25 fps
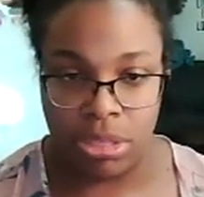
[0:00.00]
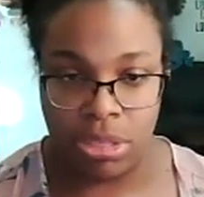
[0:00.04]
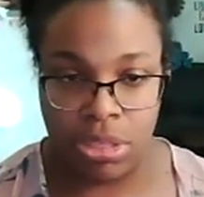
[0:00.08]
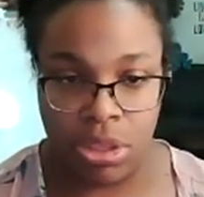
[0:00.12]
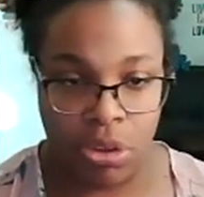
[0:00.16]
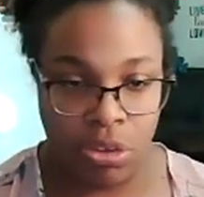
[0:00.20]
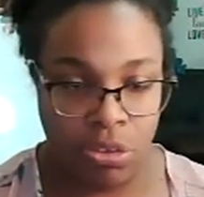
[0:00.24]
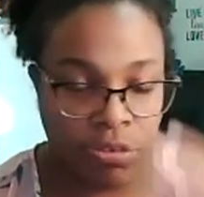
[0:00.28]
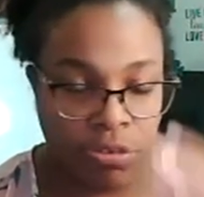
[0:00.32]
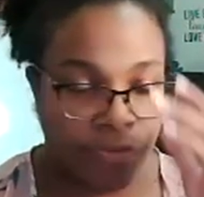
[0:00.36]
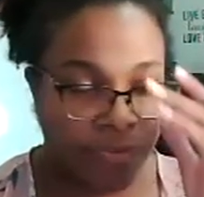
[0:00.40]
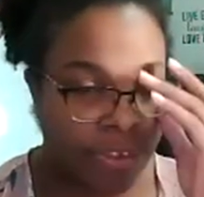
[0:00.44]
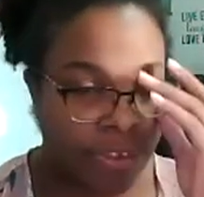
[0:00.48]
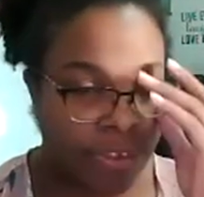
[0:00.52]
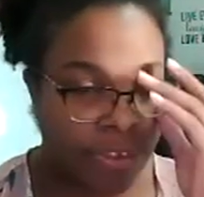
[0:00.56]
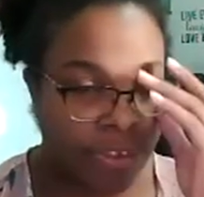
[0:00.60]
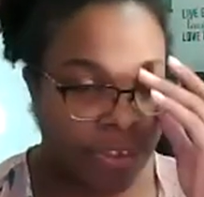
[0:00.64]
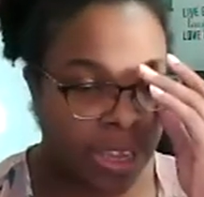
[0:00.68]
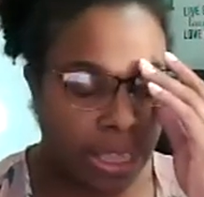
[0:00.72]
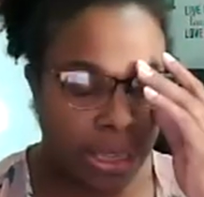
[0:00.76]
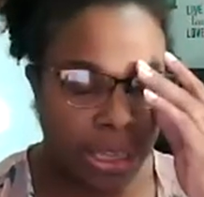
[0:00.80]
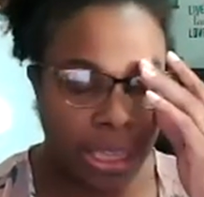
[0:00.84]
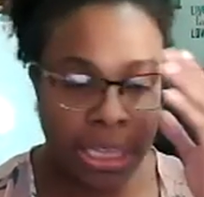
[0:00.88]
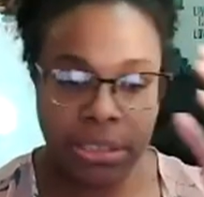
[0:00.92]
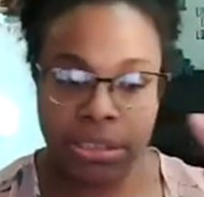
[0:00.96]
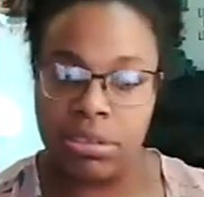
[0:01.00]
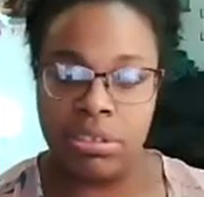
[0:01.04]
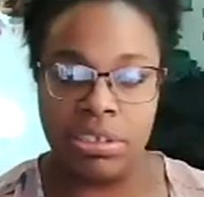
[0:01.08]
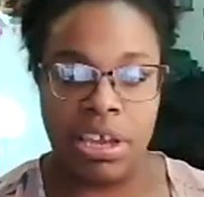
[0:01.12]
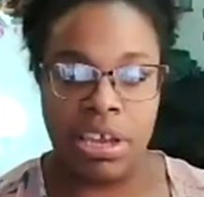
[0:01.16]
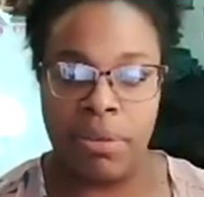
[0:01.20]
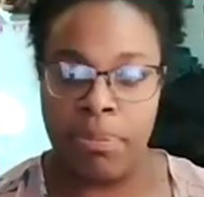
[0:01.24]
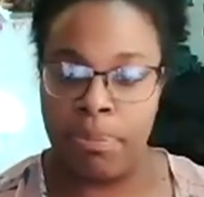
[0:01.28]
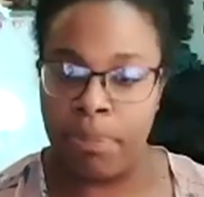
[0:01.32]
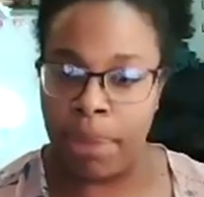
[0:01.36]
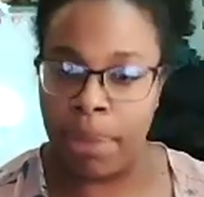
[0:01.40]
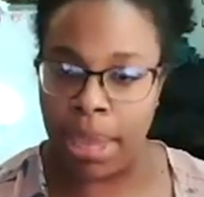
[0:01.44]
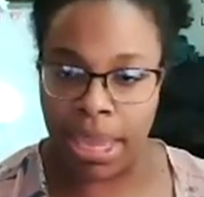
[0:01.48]
Those feelings
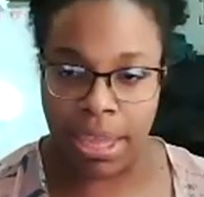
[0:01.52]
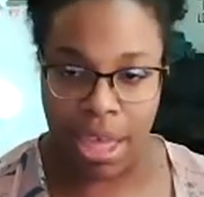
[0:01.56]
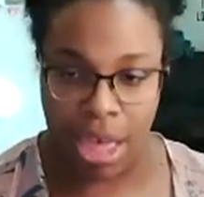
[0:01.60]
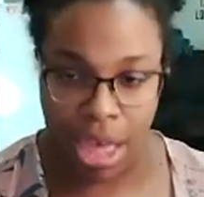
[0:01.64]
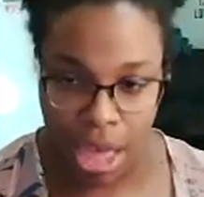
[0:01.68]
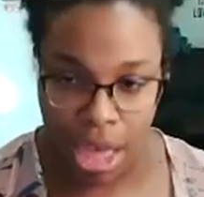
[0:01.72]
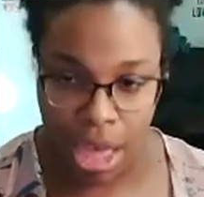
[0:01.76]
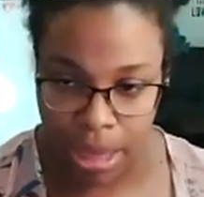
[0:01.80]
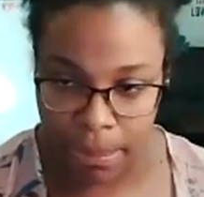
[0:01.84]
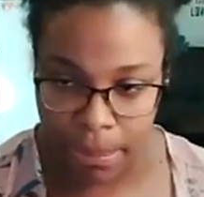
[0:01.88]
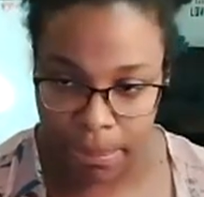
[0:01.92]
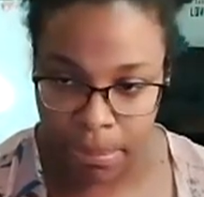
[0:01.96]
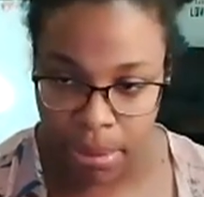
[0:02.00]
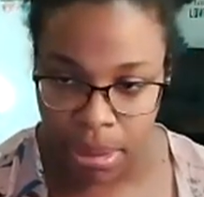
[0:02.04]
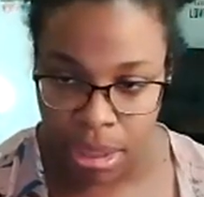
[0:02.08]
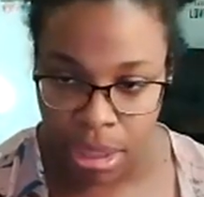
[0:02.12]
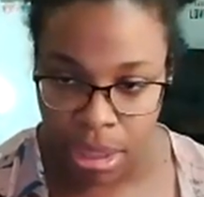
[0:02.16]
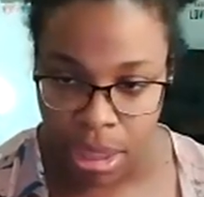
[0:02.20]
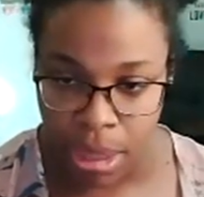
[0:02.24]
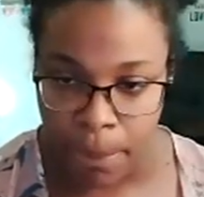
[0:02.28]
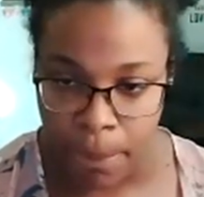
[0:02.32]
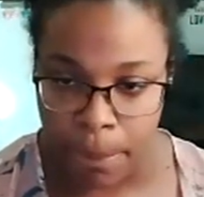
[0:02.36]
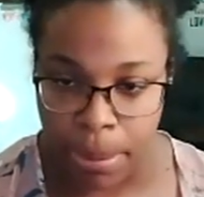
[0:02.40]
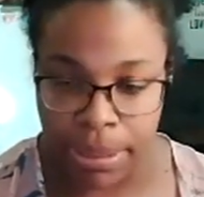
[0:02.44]
and stuff may come,